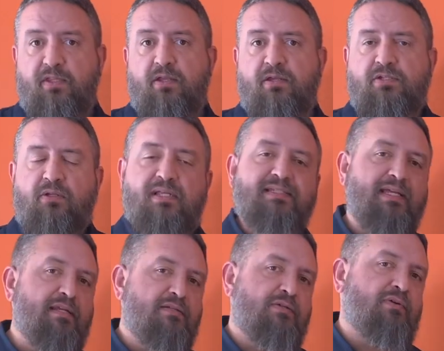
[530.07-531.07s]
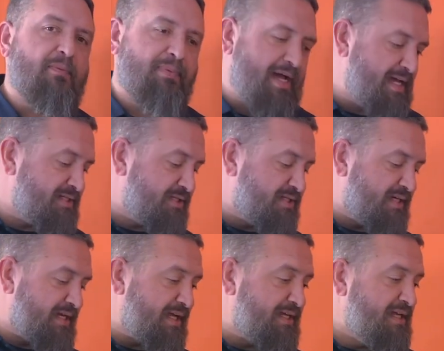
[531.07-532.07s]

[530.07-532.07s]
So let's get into our passage today.